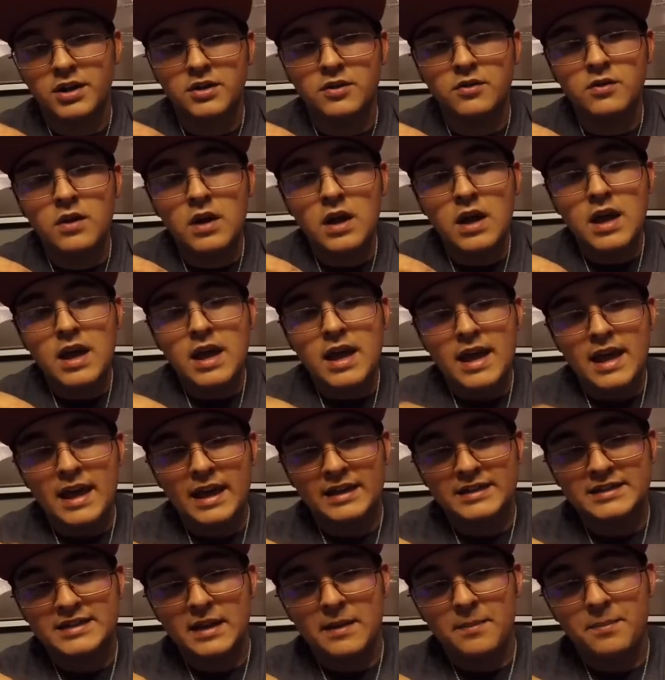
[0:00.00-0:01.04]
you,
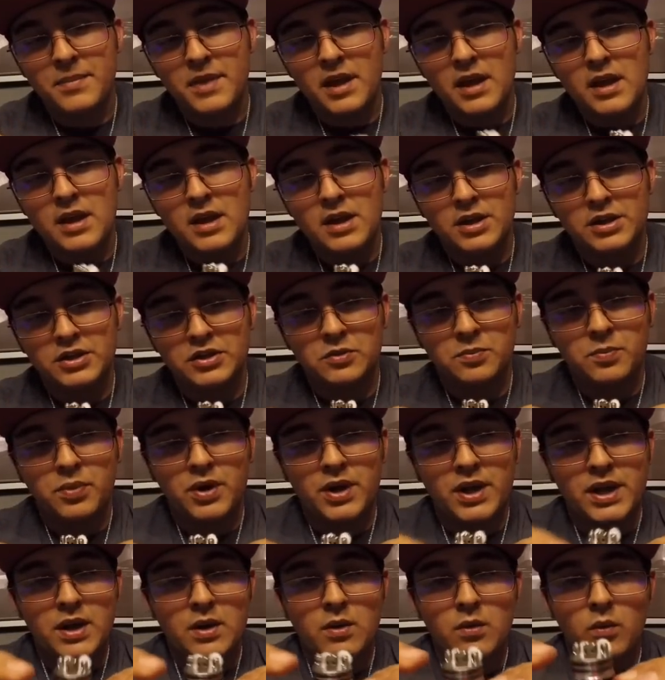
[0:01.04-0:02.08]
except you
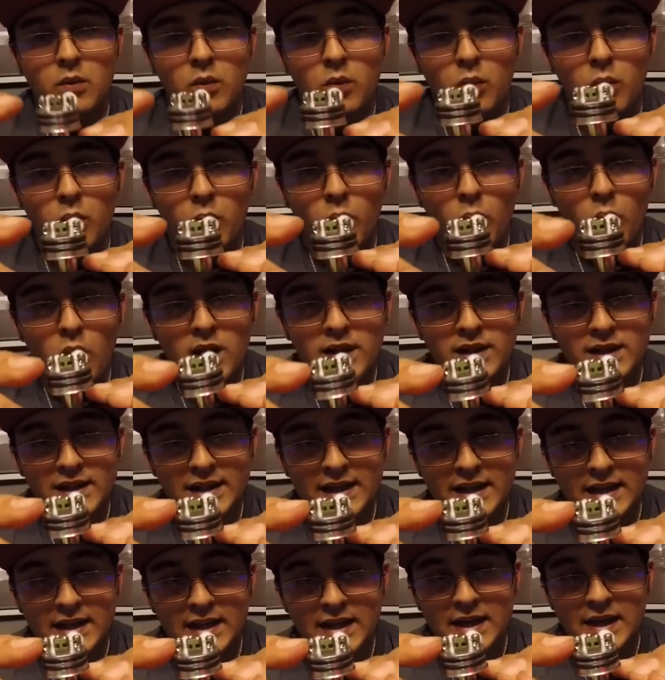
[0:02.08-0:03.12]
put one
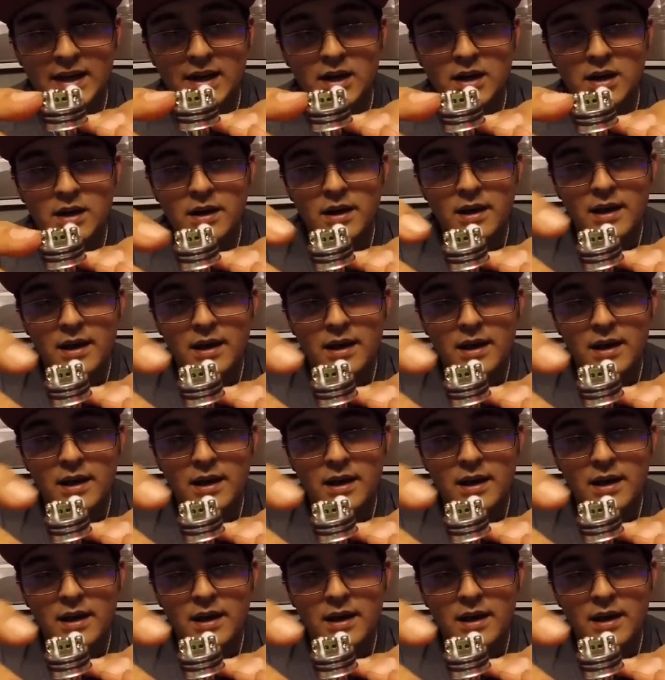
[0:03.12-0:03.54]
lead here